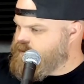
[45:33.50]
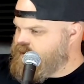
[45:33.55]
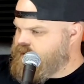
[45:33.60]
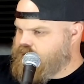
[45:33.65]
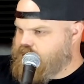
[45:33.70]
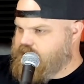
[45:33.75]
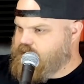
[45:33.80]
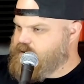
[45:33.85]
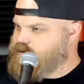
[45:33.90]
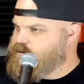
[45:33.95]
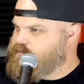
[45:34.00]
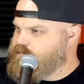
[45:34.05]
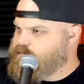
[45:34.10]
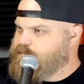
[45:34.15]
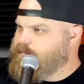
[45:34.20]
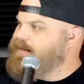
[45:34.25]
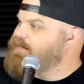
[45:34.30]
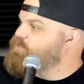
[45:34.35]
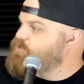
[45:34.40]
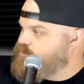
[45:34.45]
uh,
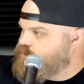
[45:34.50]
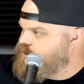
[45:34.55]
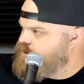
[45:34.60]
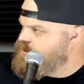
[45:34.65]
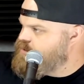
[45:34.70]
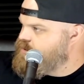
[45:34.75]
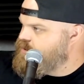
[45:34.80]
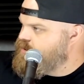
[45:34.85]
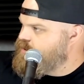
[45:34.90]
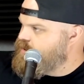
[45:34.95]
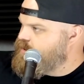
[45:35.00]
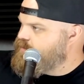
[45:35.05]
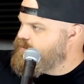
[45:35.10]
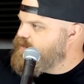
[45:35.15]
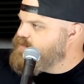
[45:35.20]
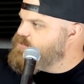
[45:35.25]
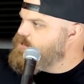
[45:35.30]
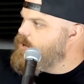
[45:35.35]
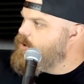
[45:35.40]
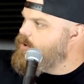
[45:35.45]
mentors.
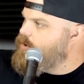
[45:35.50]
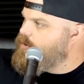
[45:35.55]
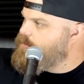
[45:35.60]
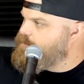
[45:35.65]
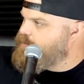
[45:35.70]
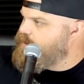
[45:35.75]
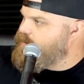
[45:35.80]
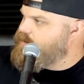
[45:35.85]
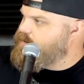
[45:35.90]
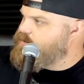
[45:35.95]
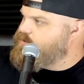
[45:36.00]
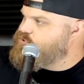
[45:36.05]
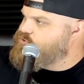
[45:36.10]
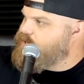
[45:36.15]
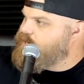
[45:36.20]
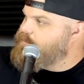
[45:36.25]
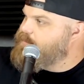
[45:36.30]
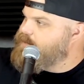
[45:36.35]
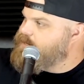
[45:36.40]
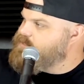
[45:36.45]
That's all been
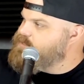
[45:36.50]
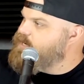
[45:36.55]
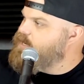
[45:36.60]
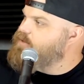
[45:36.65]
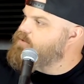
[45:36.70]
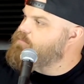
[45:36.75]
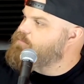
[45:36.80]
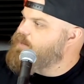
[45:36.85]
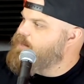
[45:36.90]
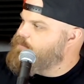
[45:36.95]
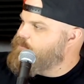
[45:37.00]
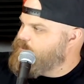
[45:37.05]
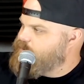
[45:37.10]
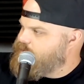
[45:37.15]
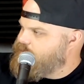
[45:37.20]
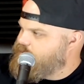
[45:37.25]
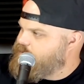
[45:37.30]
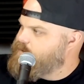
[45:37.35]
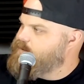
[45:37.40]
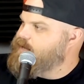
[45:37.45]
trained, because other people
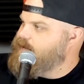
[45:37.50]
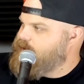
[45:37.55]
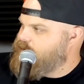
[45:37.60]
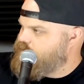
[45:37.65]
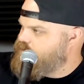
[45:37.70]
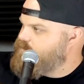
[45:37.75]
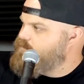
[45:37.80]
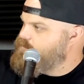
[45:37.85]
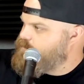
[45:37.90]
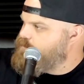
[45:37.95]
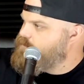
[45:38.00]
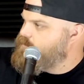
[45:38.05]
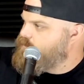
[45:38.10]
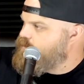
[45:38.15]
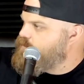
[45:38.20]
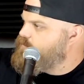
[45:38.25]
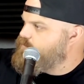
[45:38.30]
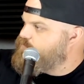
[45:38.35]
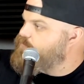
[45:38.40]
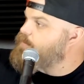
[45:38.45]
can look at
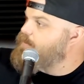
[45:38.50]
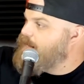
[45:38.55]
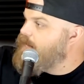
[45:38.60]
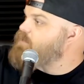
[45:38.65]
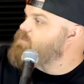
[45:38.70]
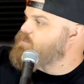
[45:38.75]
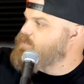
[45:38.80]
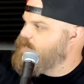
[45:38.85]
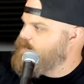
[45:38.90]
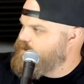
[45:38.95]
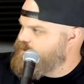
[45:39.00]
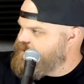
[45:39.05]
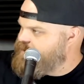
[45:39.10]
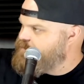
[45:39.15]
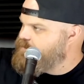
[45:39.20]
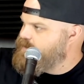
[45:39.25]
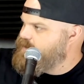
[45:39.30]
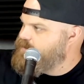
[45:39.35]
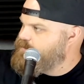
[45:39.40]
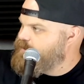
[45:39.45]
from the outside, look
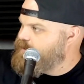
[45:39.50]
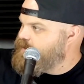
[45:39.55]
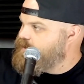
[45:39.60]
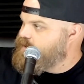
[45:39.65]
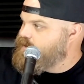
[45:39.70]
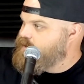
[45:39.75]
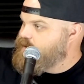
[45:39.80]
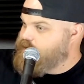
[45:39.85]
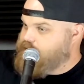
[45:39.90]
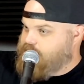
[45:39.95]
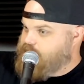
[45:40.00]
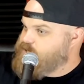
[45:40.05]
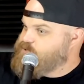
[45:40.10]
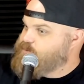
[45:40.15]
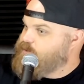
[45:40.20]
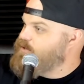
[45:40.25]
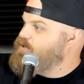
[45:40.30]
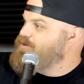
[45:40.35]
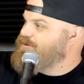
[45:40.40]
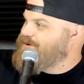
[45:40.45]
at me and be like, here's
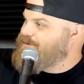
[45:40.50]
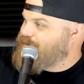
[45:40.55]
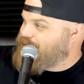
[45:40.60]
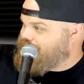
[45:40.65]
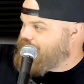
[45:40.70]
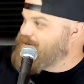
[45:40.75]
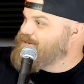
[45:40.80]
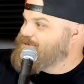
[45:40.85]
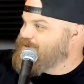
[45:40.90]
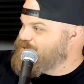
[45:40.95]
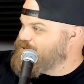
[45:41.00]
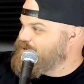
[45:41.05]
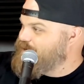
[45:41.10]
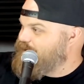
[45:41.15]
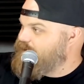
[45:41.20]
what you're doing well, here's what you're